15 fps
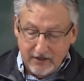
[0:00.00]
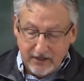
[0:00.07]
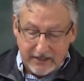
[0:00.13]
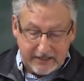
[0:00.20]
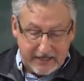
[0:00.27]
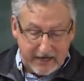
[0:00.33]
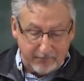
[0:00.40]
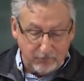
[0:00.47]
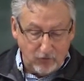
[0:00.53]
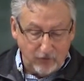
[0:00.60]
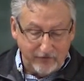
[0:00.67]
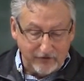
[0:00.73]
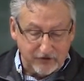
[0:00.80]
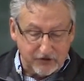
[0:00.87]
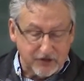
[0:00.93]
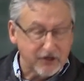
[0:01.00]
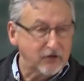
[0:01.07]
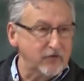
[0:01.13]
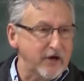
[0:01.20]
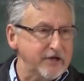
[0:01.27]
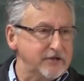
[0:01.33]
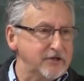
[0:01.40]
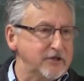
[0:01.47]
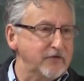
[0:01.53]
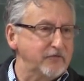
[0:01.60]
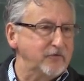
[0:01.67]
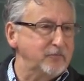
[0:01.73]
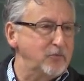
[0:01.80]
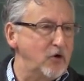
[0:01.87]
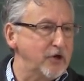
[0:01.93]
He kept moving the cigarette to
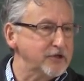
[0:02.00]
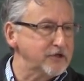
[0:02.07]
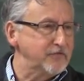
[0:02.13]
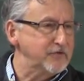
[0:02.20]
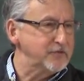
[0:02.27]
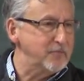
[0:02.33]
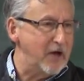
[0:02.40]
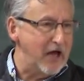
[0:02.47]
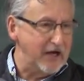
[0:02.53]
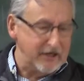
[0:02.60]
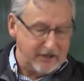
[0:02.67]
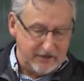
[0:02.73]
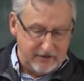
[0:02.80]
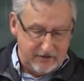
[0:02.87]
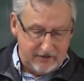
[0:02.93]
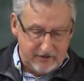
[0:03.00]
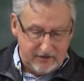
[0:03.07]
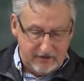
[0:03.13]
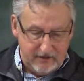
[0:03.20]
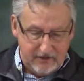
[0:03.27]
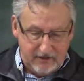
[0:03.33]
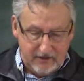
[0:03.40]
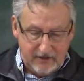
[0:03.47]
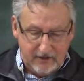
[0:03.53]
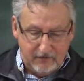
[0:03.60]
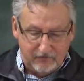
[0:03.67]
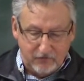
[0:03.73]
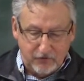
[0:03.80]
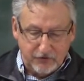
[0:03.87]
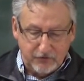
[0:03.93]
different parts of his body,
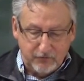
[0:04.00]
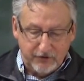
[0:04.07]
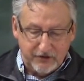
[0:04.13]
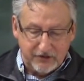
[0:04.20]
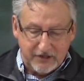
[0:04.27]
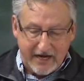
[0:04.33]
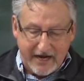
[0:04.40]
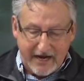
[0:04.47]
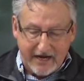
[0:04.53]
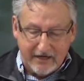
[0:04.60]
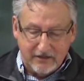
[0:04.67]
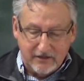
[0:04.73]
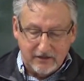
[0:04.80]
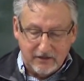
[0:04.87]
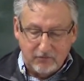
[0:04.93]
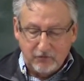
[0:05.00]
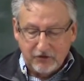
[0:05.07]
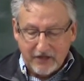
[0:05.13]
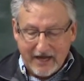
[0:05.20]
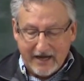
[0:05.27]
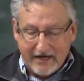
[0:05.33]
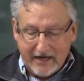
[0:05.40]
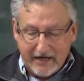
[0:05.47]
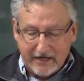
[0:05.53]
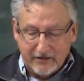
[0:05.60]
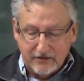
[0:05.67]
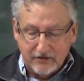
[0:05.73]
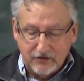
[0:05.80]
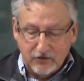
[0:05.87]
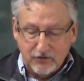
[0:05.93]
first with his hand, then with that
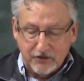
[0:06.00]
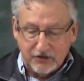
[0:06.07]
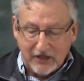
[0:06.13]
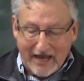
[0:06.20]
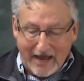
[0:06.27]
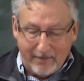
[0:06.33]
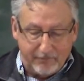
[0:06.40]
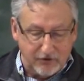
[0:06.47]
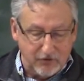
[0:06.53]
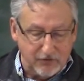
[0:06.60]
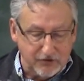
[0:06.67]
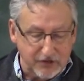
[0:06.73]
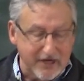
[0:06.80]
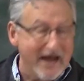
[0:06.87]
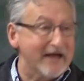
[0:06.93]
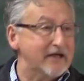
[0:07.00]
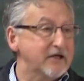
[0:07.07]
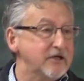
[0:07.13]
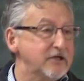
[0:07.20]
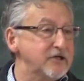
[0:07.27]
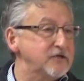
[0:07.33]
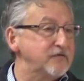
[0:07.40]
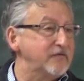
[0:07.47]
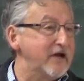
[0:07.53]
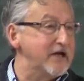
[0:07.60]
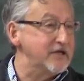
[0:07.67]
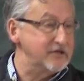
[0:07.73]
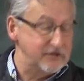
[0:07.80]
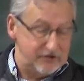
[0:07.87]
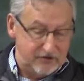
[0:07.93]
hand, to his lap, to his neck, his
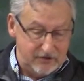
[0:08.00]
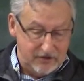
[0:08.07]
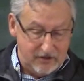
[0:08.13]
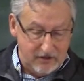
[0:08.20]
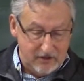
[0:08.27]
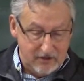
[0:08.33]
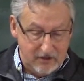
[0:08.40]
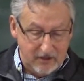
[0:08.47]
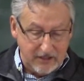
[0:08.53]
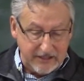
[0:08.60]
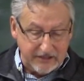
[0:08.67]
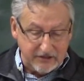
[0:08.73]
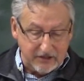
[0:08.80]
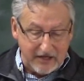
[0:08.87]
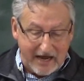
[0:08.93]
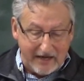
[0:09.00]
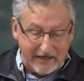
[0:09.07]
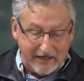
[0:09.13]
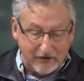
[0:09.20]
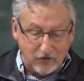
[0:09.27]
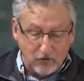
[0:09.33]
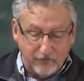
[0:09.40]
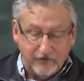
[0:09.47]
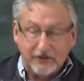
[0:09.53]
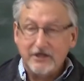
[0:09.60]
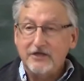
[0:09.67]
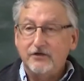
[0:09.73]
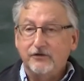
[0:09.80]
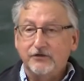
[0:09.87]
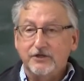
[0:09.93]
face. He did not let go of the
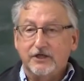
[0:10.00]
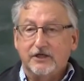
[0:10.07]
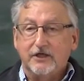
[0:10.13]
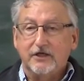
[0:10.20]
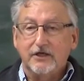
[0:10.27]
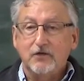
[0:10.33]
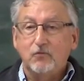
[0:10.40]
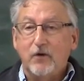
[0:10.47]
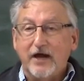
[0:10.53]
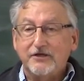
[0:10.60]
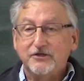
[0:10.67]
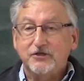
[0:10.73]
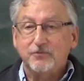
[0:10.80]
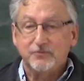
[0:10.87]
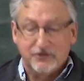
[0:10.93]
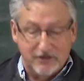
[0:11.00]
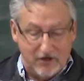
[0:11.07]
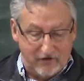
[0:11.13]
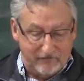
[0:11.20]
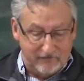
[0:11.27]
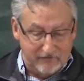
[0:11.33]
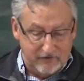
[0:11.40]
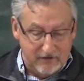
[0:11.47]
keno ticket. He watched himself.